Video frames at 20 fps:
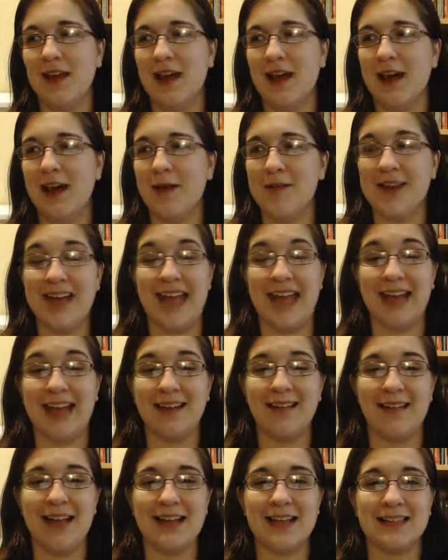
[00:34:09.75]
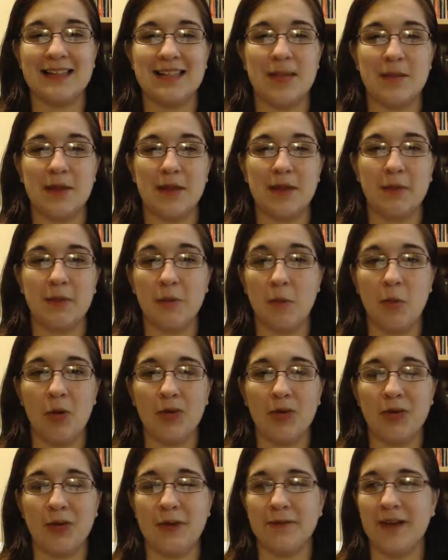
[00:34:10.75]
and analyze them, and then
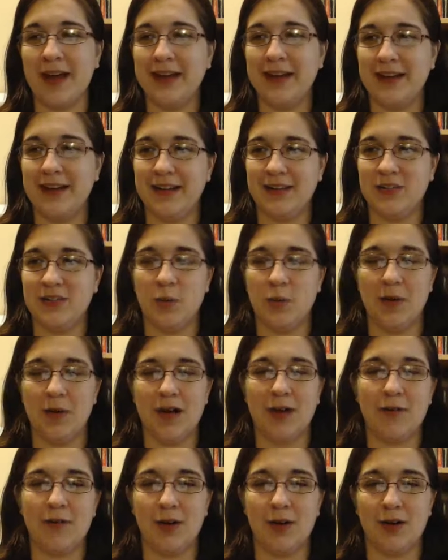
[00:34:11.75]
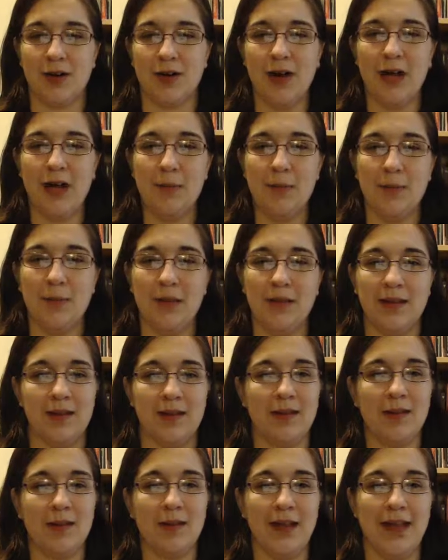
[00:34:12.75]
report their findings to whatever
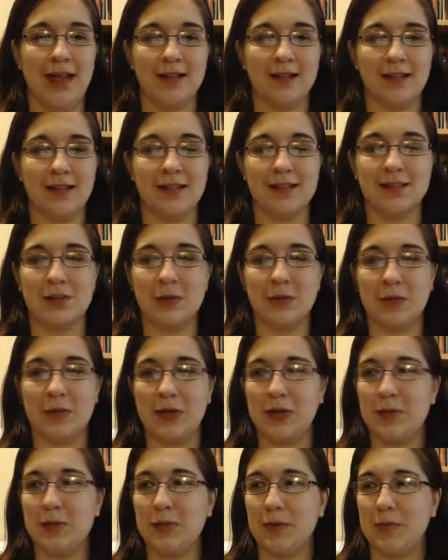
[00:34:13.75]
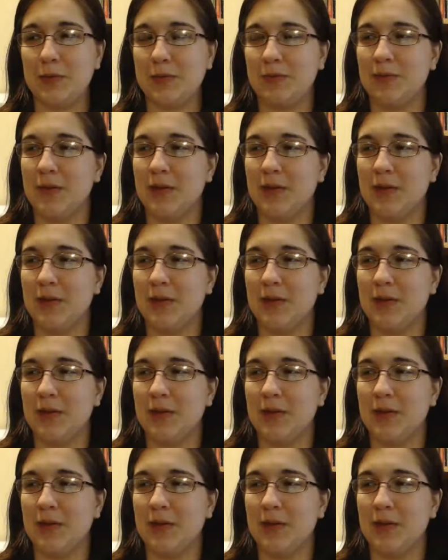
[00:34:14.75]
political analyst group or